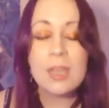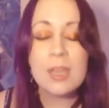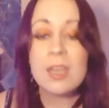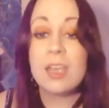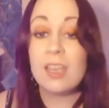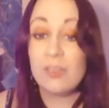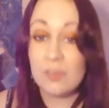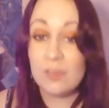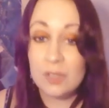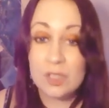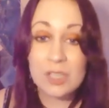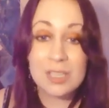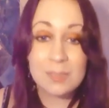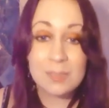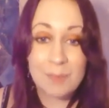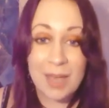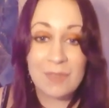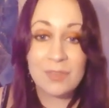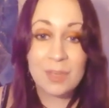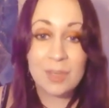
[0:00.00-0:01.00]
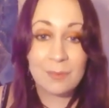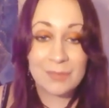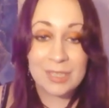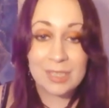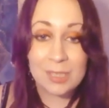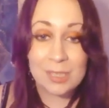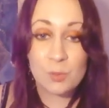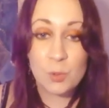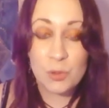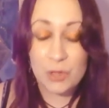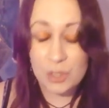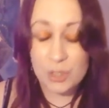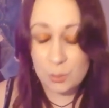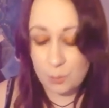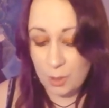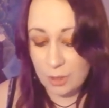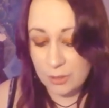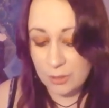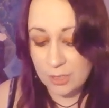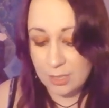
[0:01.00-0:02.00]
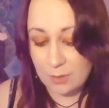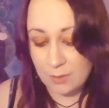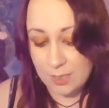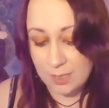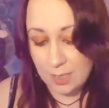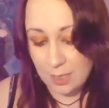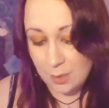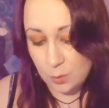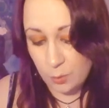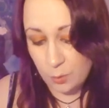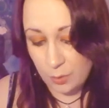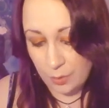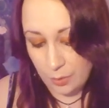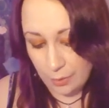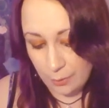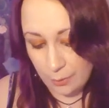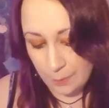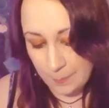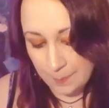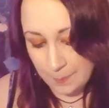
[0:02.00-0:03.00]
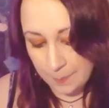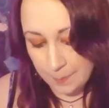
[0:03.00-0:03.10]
If you just met them, this is what this person sees with you.